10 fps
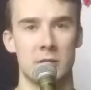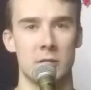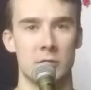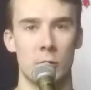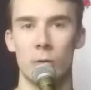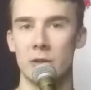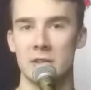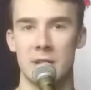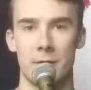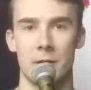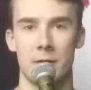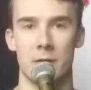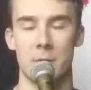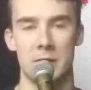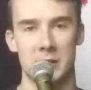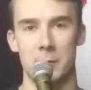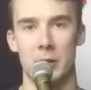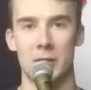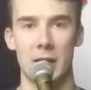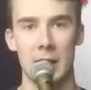because there's only 7 of them as
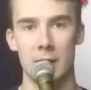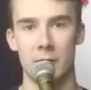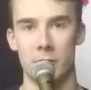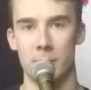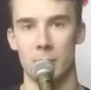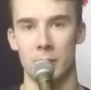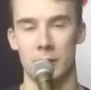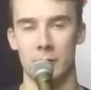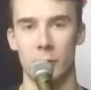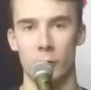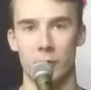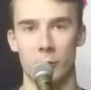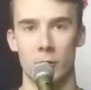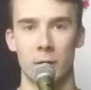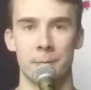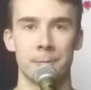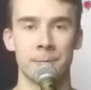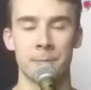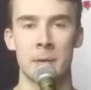compared to 8 of them in 4/4.